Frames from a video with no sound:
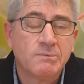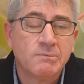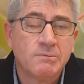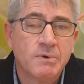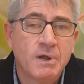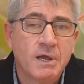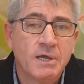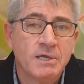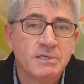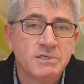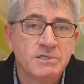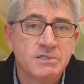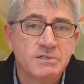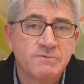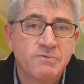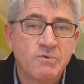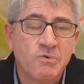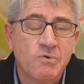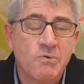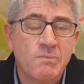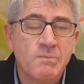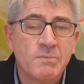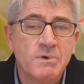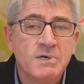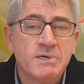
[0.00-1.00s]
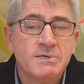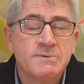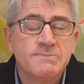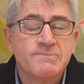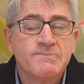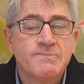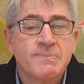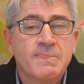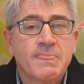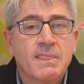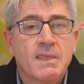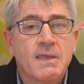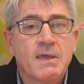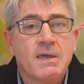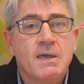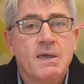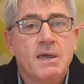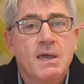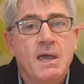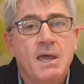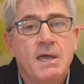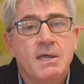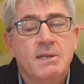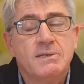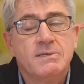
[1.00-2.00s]
Ranges form,
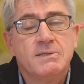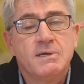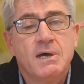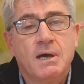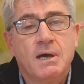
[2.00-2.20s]
and